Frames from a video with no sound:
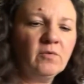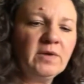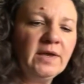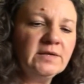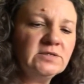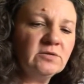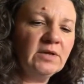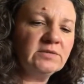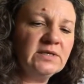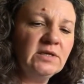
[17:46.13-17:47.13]
Okay, so
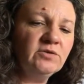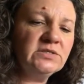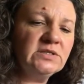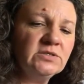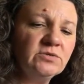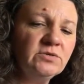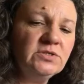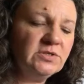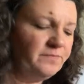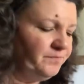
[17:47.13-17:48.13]
now take your
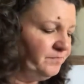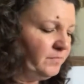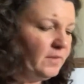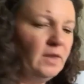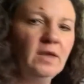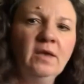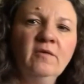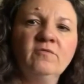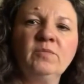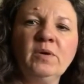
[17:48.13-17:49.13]
scissors.
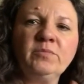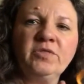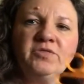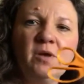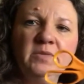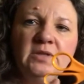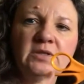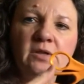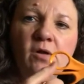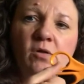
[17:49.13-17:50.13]
Remember, thumb in the
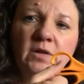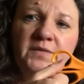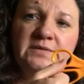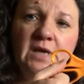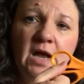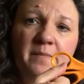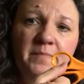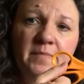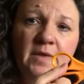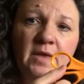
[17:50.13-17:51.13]
little hole on the top,
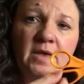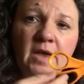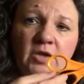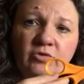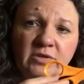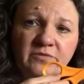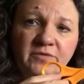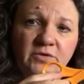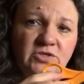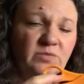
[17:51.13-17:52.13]
and your other
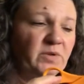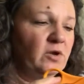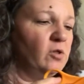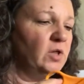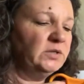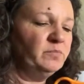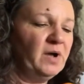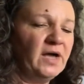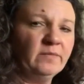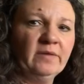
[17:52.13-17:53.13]
fingers in the big hole on the
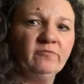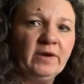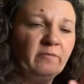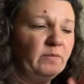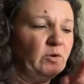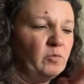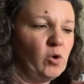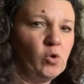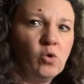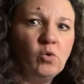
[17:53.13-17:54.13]
bottom. And remember,
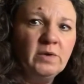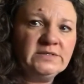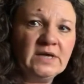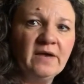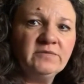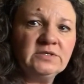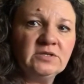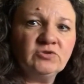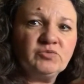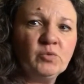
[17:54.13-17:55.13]
always have the
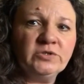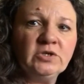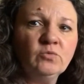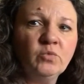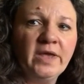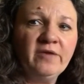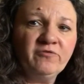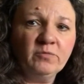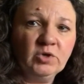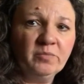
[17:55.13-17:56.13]
scissors pointing away
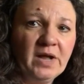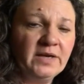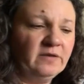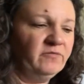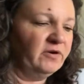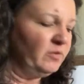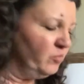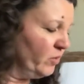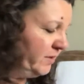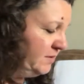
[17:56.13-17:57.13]
from your body. Very
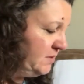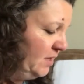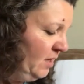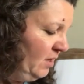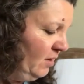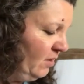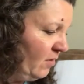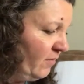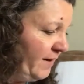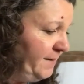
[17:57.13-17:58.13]
important.
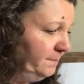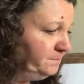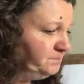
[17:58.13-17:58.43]
All right.